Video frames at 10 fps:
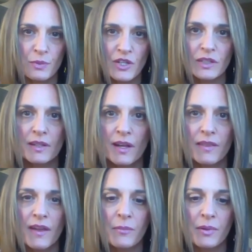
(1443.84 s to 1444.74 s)
projected out
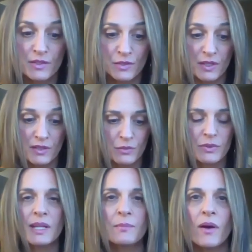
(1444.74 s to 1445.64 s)
there, but it's
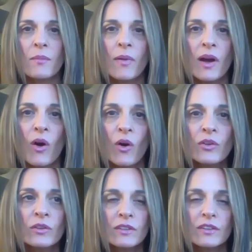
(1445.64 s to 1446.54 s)
really my
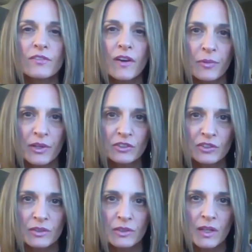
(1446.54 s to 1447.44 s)
own
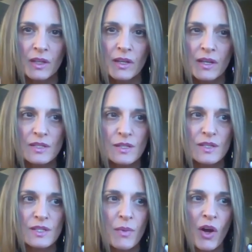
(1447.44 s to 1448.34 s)
vibration.
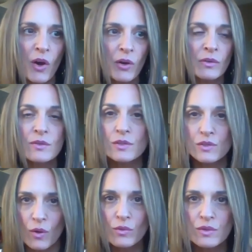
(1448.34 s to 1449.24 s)
It's my own
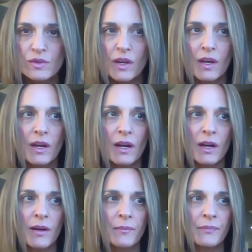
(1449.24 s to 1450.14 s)
soul's
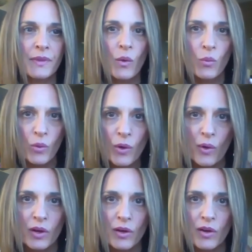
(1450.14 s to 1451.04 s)

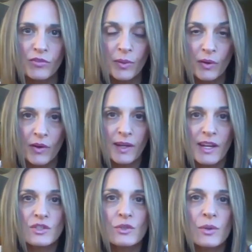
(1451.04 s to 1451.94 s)
work of what I
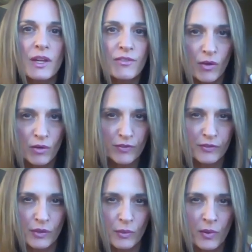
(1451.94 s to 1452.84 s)
need to evolve
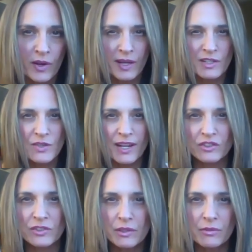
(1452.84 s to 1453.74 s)
through, what I need to
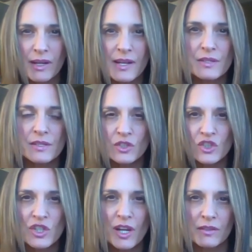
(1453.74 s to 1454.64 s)
actually release and
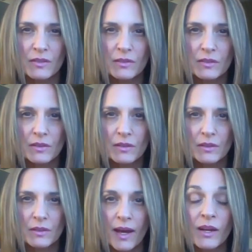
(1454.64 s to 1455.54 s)
shed
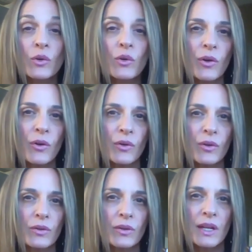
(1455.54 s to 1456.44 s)
and
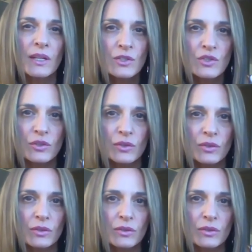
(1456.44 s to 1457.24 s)
grow into.